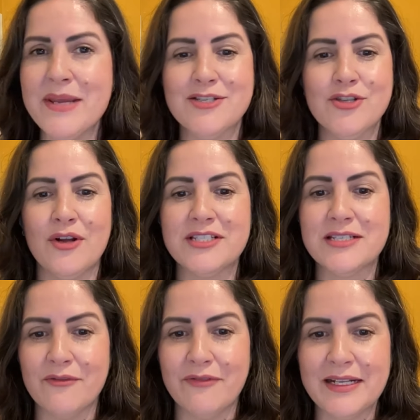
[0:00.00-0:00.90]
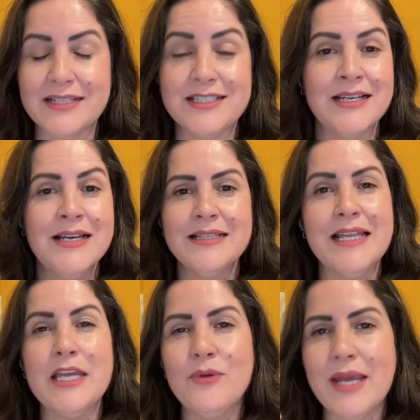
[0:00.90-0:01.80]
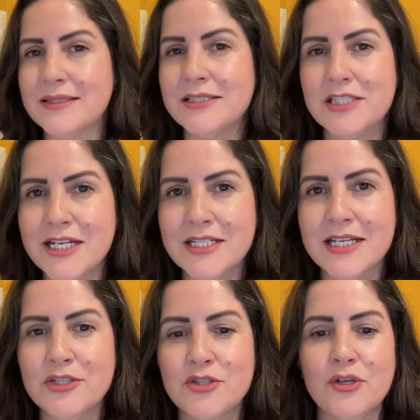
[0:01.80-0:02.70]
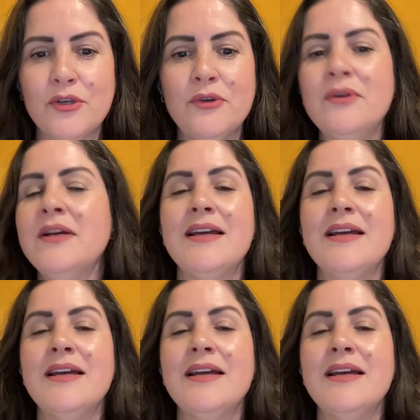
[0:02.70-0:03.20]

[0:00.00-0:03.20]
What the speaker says: It's not something that you get addicted to.